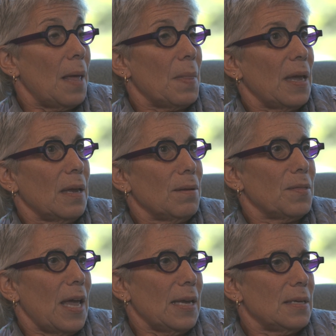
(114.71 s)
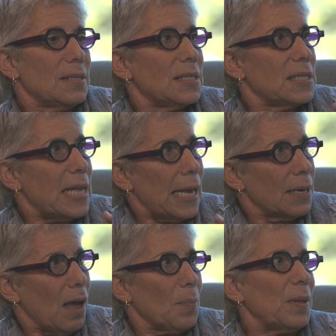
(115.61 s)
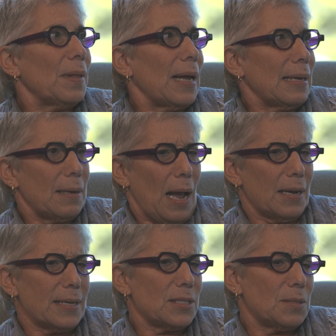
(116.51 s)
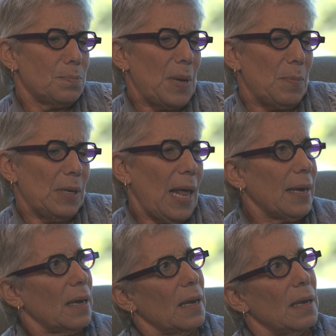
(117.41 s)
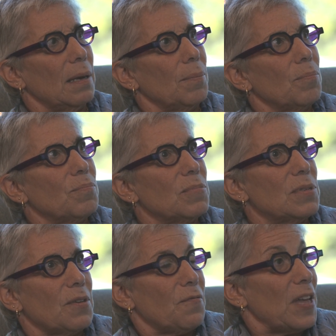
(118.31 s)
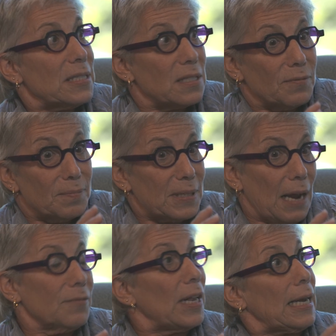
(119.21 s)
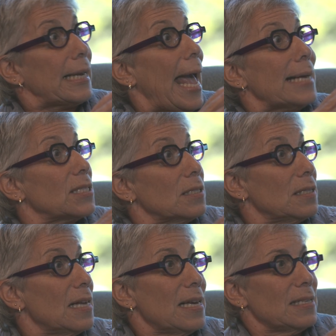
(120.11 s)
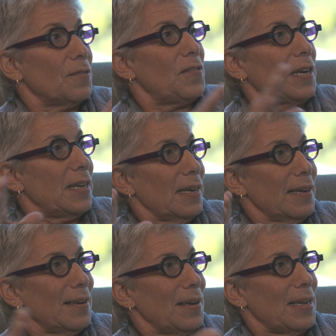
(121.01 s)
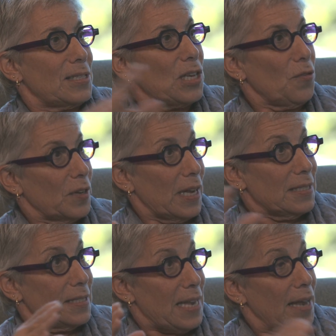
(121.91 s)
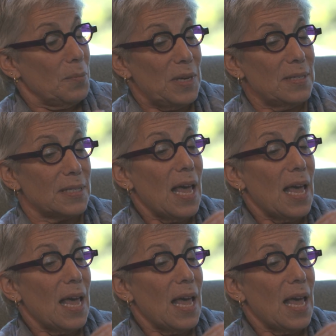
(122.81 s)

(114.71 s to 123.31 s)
and they, they stand up, and I, I guess maybe like a defensive, kind of like a castle defending itself against enemies.